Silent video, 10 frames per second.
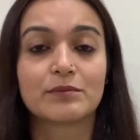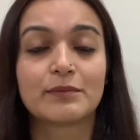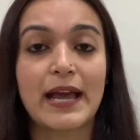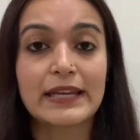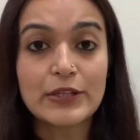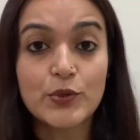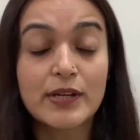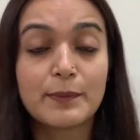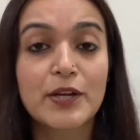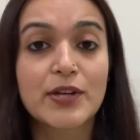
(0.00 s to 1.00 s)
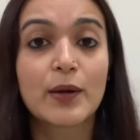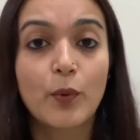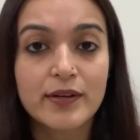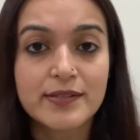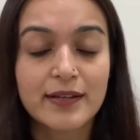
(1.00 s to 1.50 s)
I need to tell my child
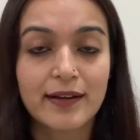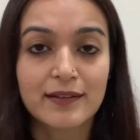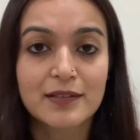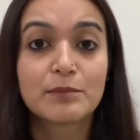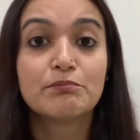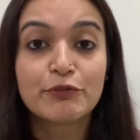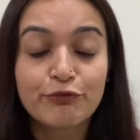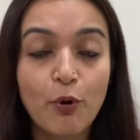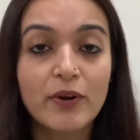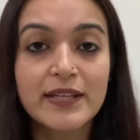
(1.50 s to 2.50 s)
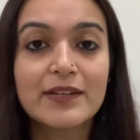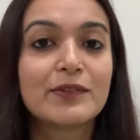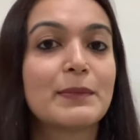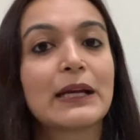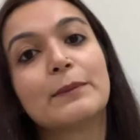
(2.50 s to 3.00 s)
what is correct before they even
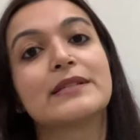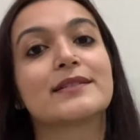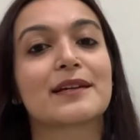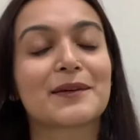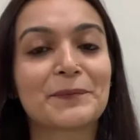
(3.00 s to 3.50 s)
make a mistake.